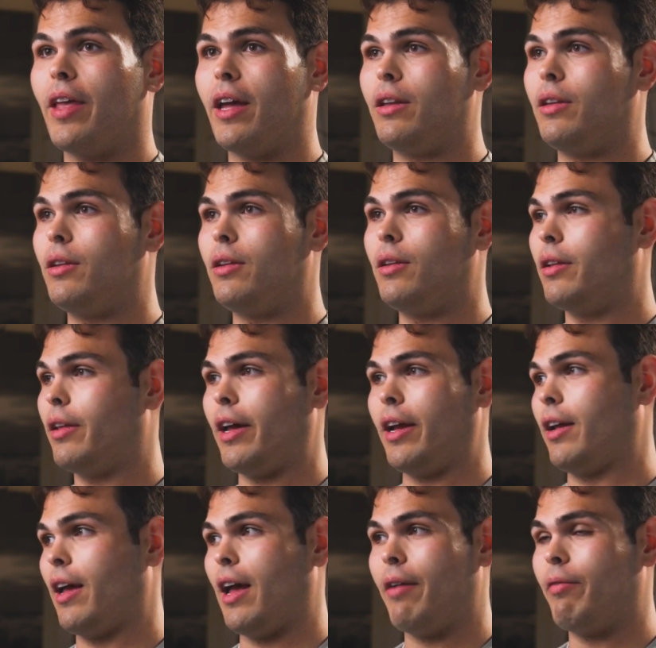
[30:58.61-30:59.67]
And
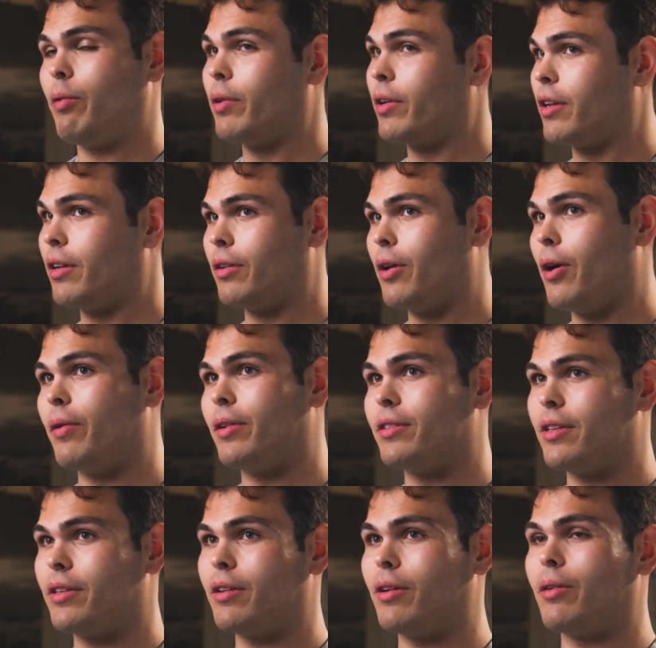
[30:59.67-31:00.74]
like everyone can go and
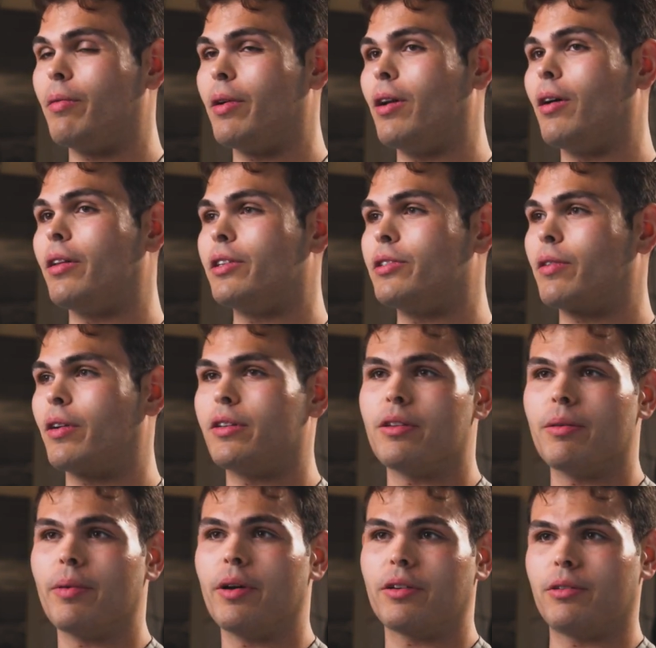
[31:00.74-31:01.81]
sit there and read all these
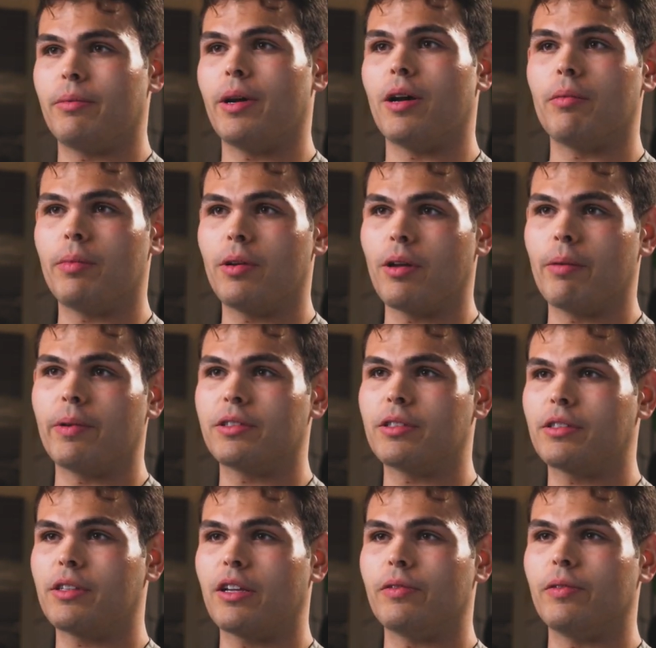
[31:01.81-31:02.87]
crazy books about becoming
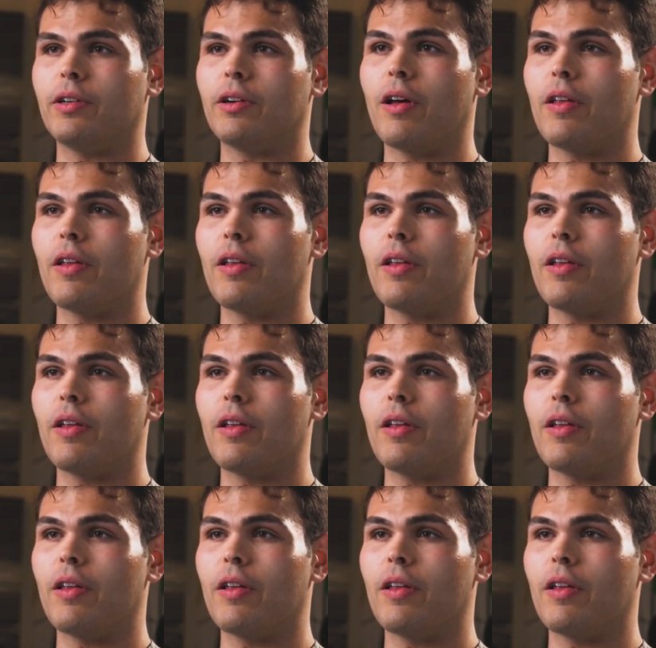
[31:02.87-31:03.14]
successful and